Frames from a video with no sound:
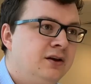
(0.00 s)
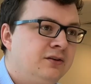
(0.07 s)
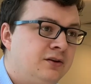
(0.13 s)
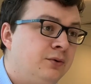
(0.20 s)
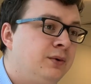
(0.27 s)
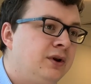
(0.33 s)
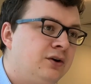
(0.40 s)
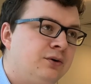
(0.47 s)

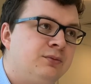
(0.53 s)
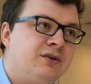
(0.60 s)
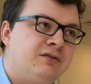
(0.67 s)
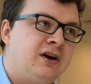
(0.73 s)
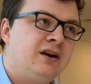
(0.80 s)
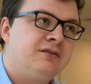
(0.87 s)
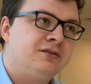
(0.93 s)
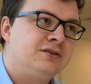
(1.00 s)
that will all be
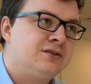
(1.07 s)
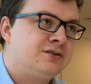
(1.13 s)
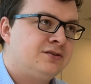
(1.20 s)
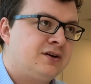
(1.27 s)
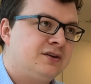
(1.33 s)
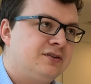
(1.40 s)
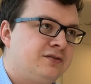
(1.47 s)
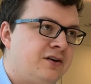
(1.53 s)
relevant and
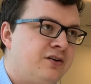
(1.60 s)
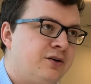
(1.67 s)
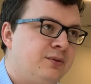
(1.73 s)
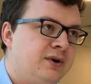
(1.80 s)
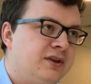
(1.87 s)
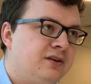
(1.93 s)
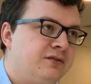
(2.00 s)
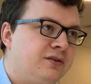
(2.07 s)

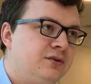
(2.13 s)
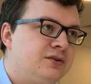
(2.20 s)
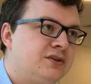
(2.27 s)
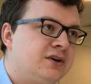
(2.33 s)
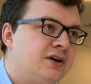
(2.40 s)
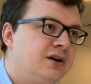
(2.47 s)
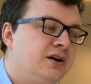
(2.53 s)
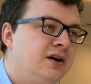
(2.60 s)
transferable in the
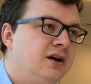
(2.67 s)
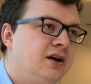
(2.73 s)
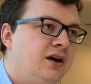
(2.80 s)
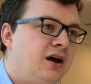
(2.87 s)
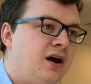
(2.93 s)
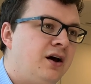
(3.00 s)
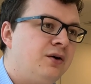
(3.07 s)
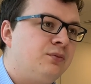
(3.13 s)
future,
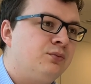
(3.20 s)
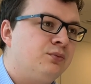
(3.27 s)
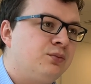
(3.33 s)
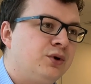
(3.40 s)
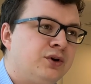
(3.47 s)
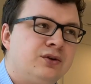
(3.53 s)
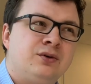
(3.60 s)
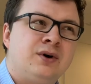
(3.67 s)

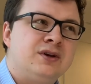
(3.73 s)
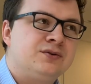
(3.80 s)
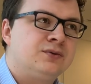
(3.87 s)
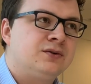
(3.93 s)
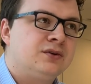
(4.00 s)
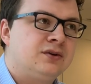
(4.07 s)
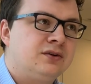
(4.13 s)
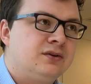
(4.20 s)
but otherwise
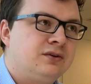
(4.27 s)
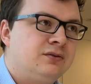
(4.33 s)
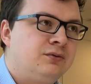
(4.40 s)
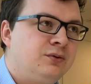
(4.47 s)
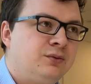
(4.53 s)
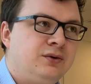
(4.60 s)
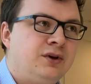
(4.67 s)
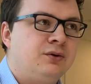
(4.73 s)

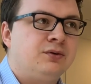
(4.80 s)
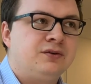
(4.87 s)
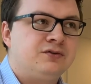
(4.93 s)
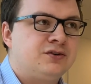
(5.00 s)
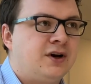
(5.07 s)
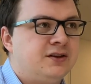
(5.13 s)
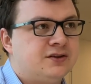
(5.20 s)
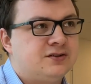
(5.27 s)
would
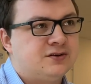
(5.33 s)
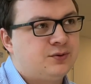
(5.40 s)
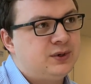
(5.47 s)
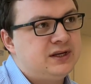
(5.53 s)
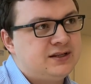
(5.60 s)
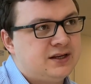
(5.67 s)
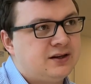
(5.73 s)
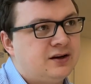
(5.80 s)
have tried to
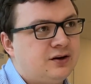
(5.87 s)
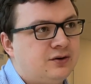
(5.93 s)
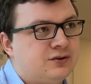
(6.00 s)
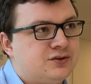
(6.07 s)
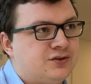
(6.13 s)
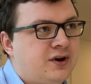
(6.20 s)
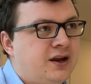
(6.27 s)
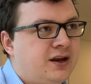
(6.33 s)
squeeze in a
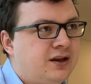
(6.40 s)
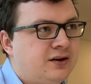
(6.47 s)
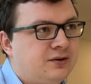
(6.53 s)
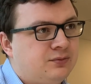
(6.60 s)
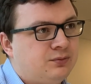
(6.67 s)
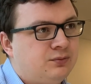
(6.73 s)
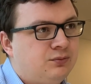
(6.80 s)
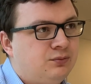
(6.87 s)
long training
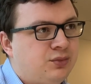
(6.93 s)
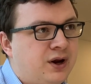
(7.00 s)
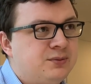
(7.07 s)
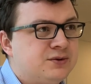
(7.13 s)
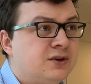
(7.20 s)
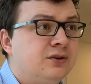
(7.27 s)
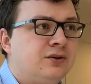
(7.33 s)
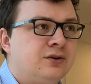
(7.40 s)
and
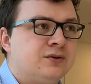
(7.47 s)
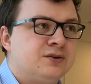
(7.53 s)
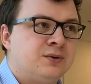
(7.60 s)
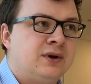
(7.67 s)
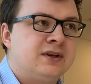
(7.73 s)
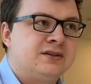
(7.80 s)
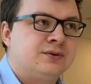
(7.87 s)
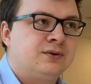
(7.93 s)
perhaps not do as
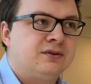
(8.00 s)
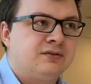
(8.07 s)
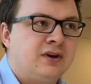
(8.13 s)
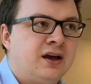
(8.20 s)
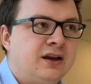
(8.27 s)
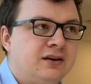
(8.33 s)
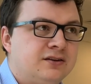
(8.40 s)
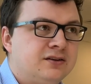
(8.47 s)
well as I would have liked.